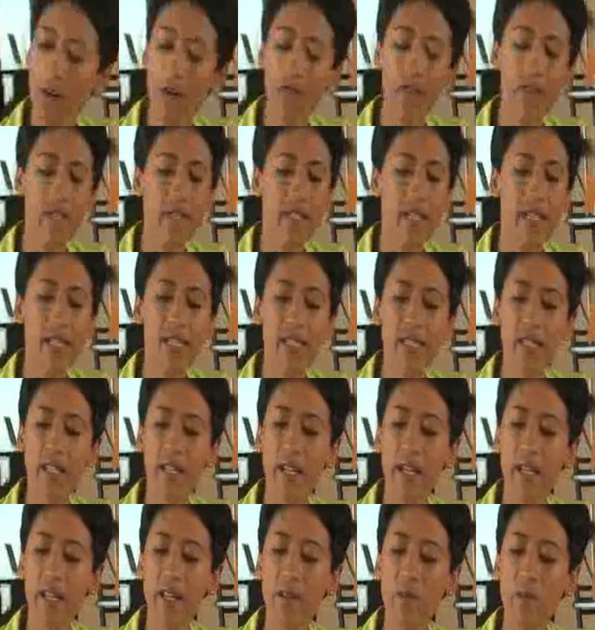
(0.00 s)
On the taste,
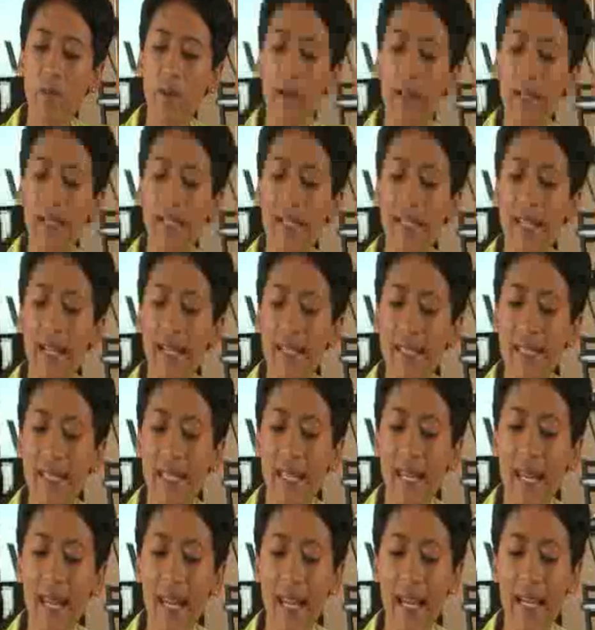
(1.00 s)
the wine is
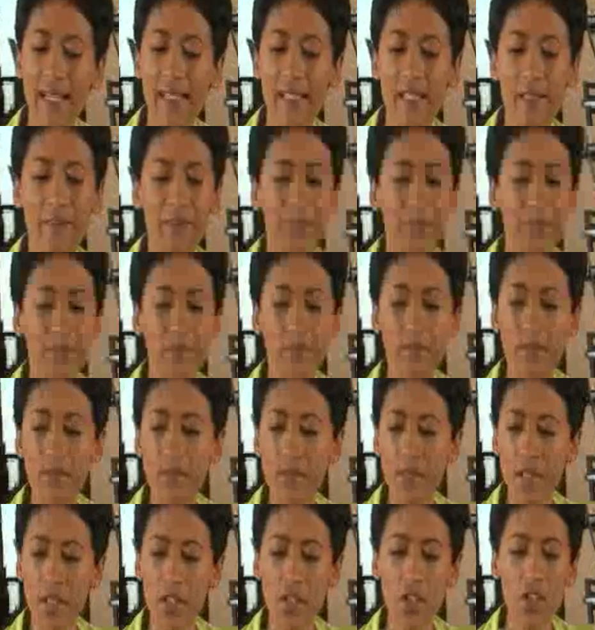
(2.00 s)
nice and light,
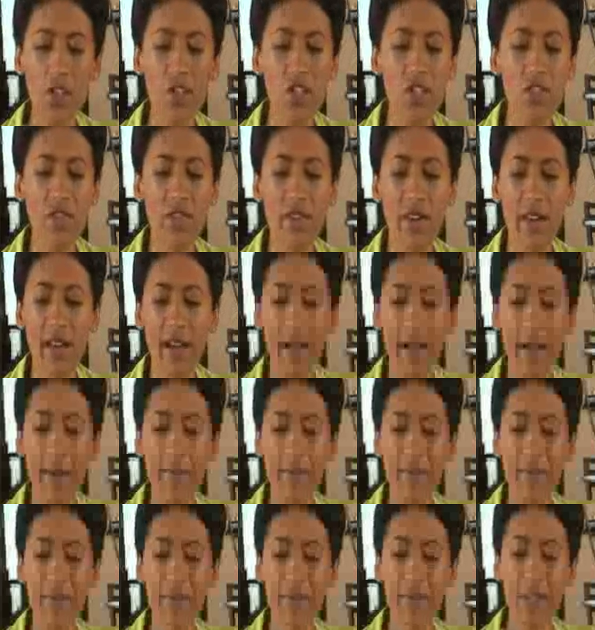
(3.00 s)
lots of
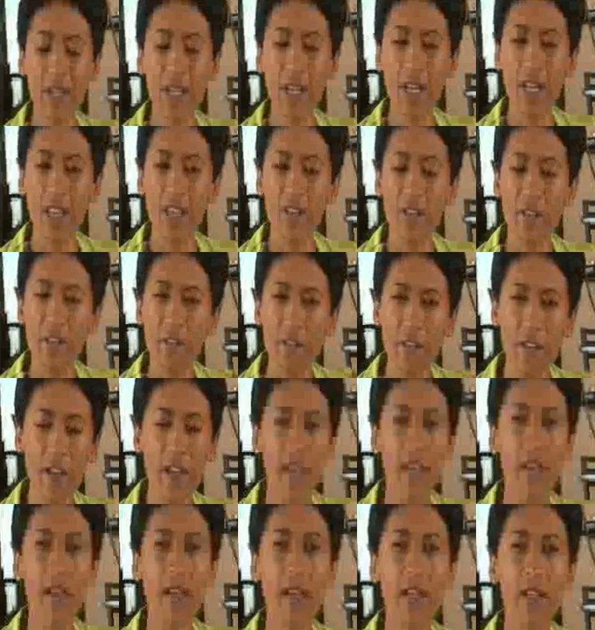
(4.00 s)
lime, the
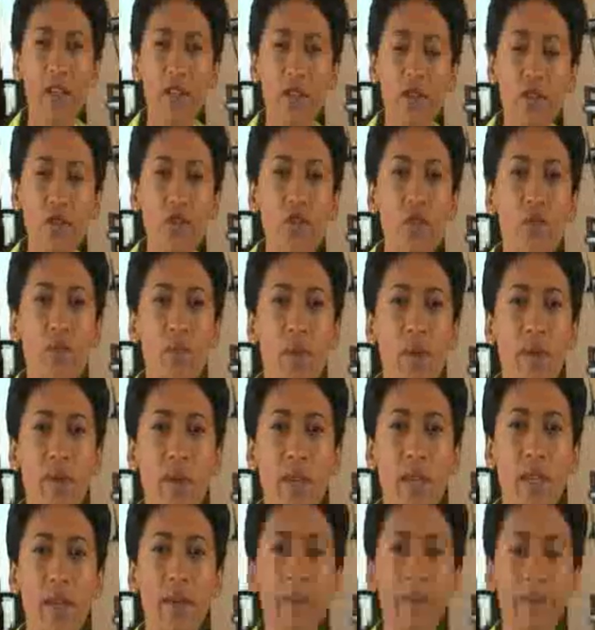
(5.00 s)
fig and
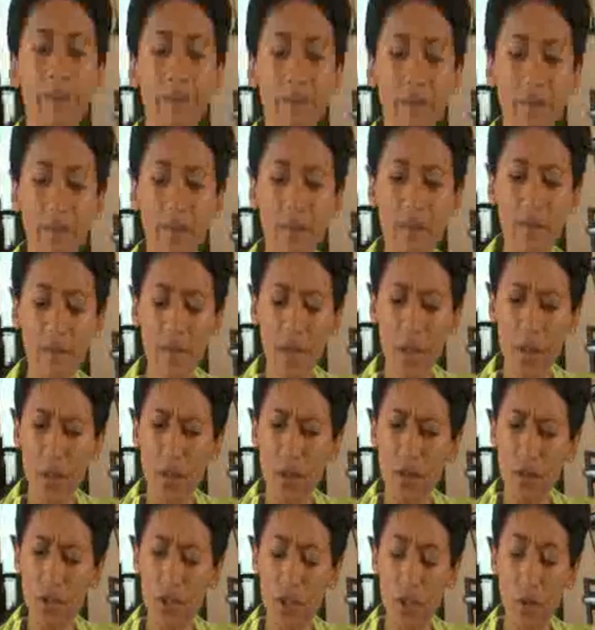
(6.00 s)
gooseberry,
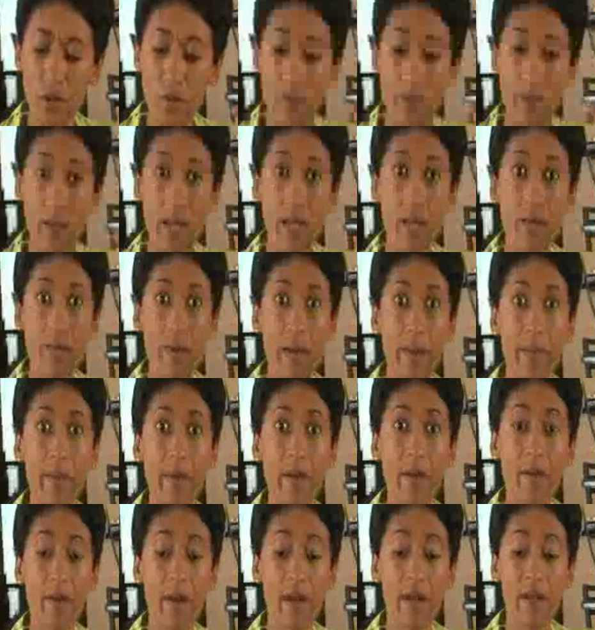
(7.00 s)
also really
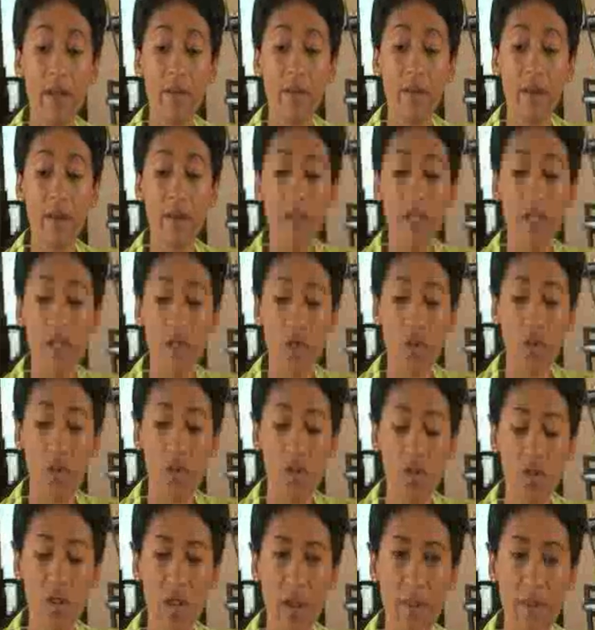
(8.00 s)
ripe cranberries is
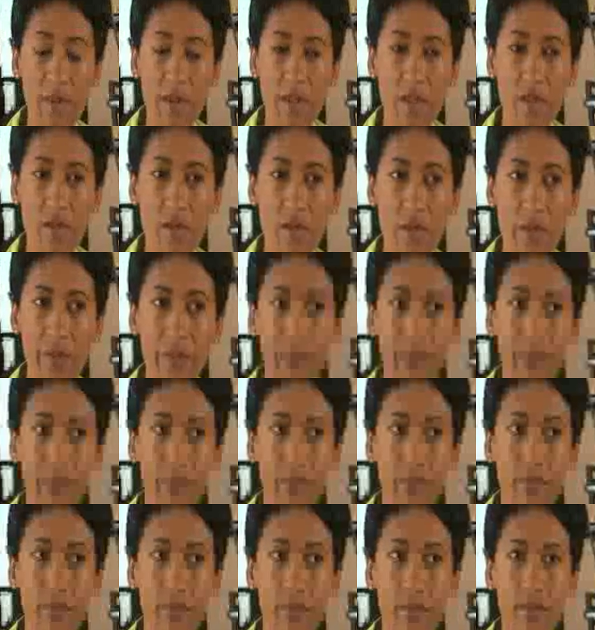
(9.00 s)
also coming through,
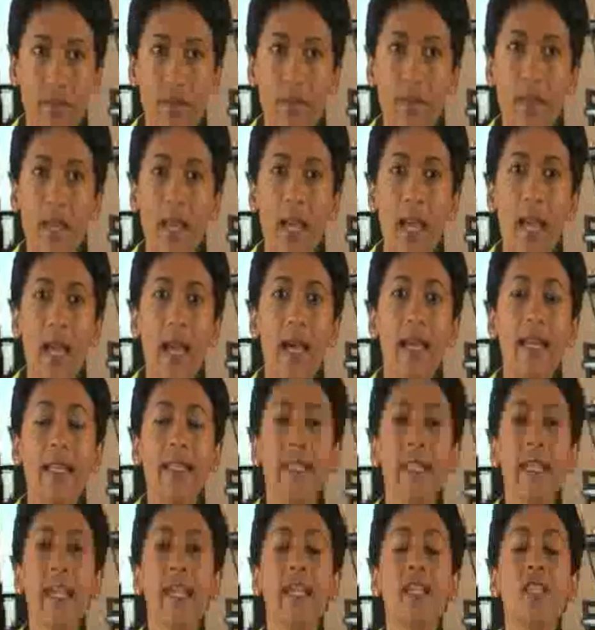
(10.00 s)

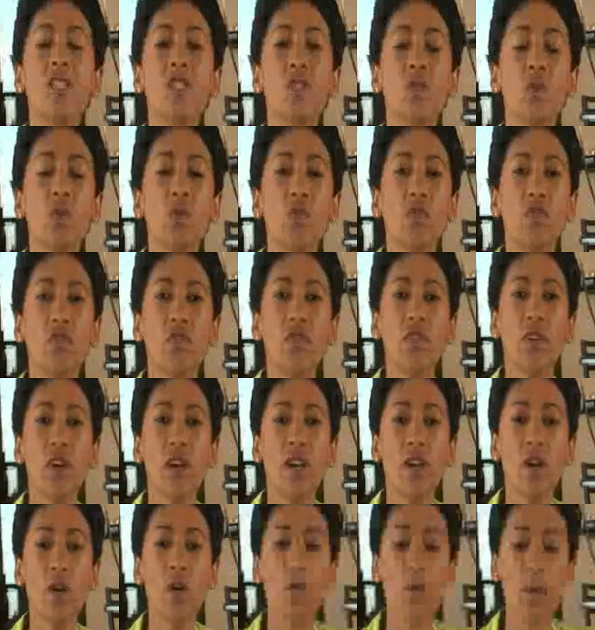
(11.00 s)
and it ends off
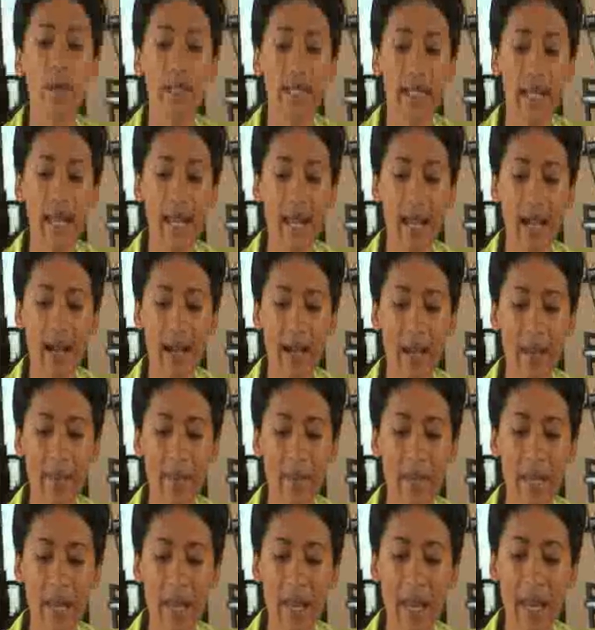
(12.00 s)
quite
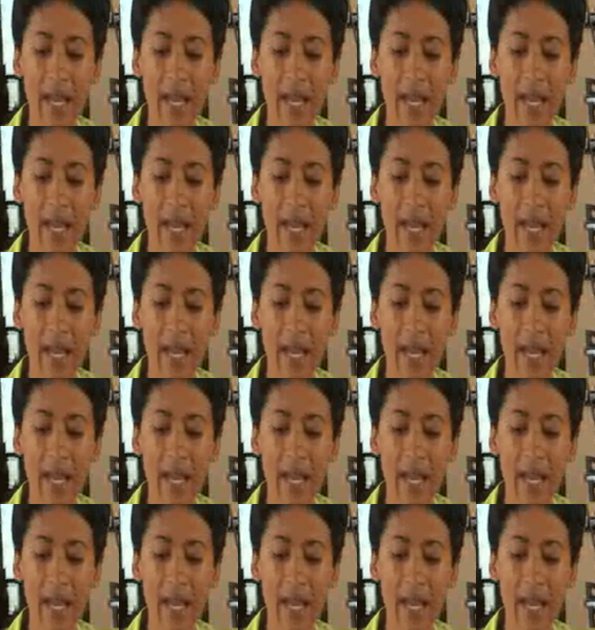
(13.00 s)
limey,